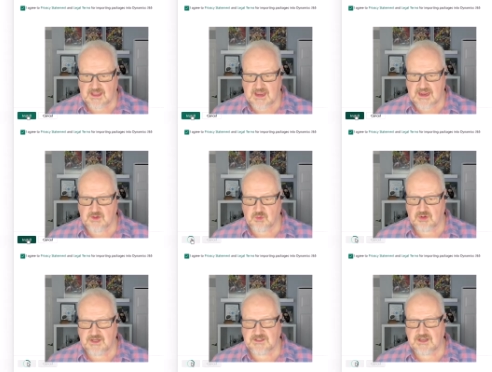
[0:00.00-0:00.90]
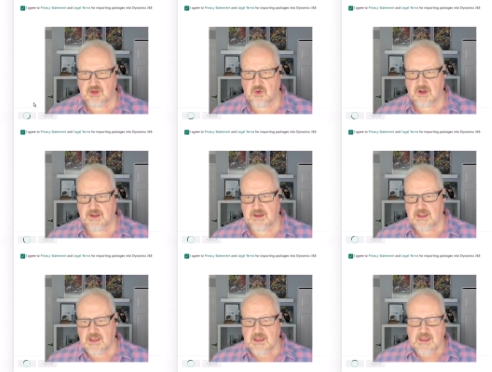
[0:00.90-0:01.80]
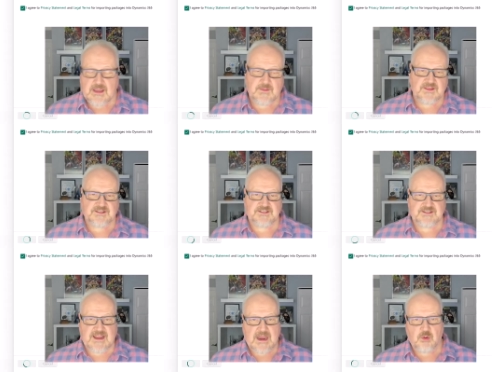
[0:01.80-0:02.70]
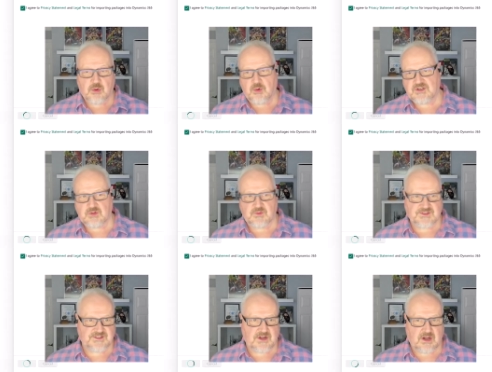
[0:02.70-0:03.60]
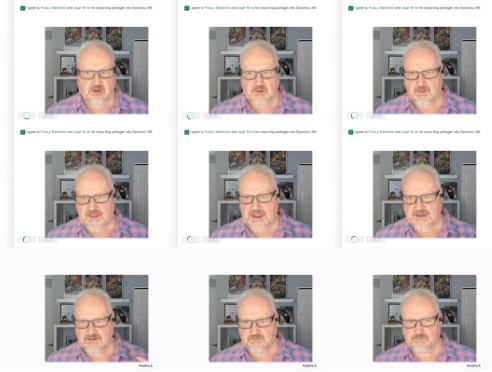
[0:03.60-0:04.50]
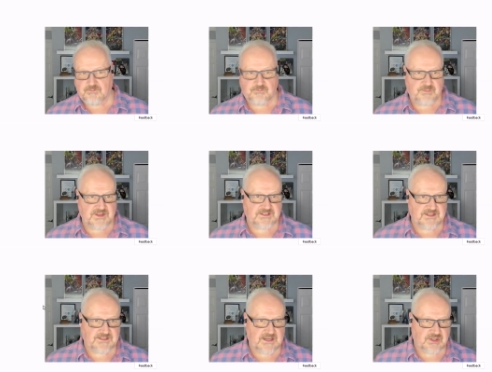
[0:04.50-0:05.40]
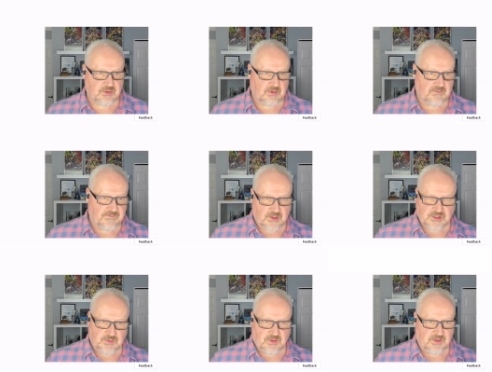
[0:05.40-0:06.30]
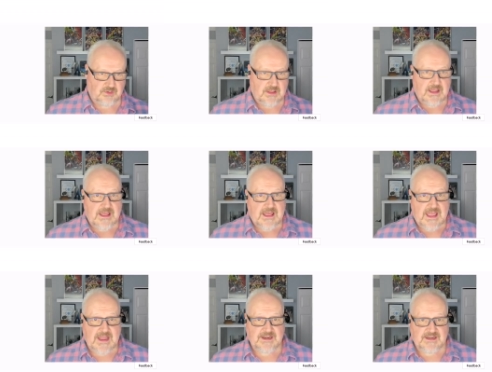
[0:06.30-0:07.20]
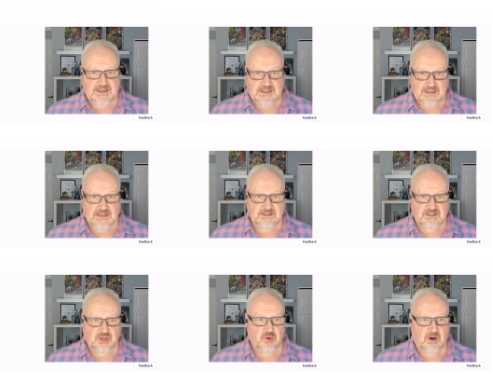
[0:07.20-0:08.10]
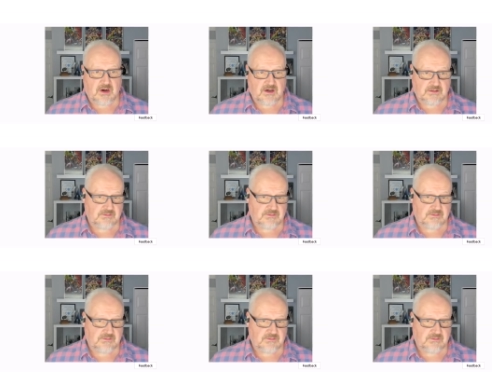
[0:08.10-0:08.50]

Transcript: And we'll continue on. And this is now going to install that Business Central virtual entity into our